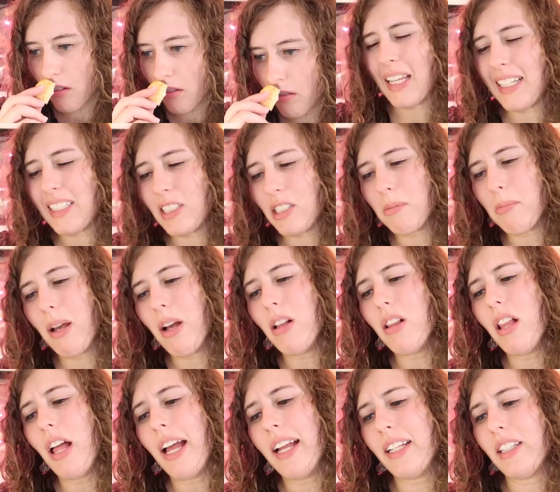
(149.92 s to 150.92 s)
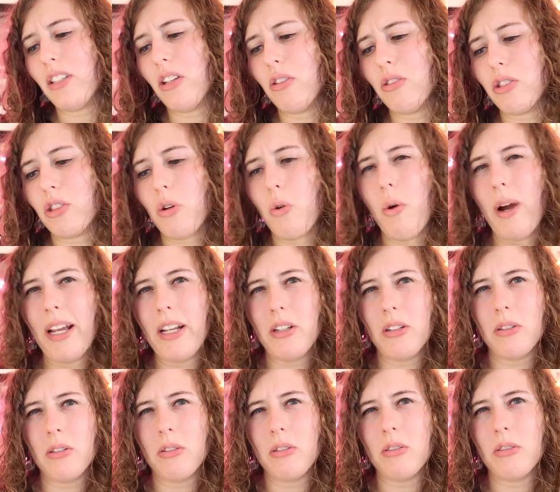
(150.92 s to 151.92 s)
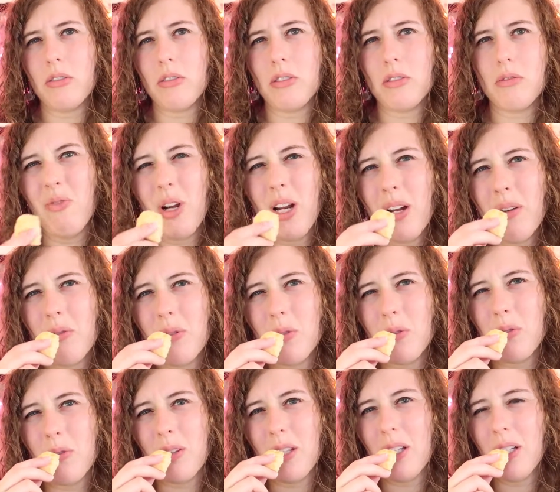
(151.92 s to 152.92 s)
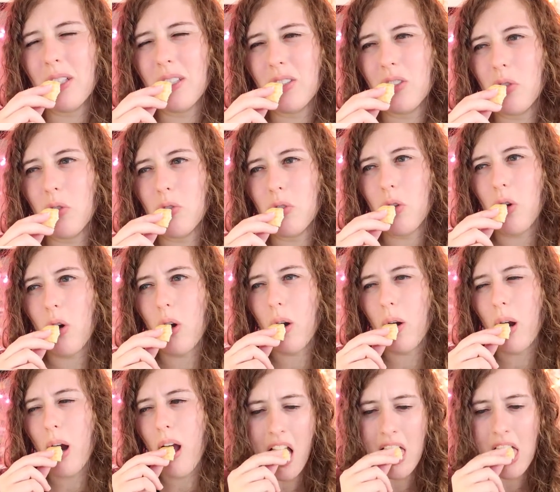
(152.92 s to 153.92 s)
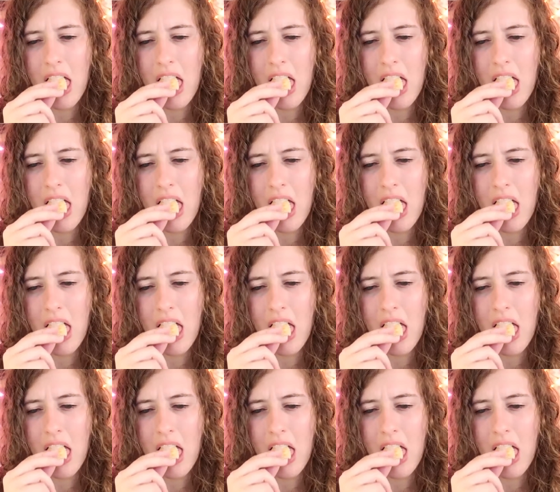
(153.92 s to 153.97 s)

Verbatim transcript: They smell like those Quakers, whatever things those are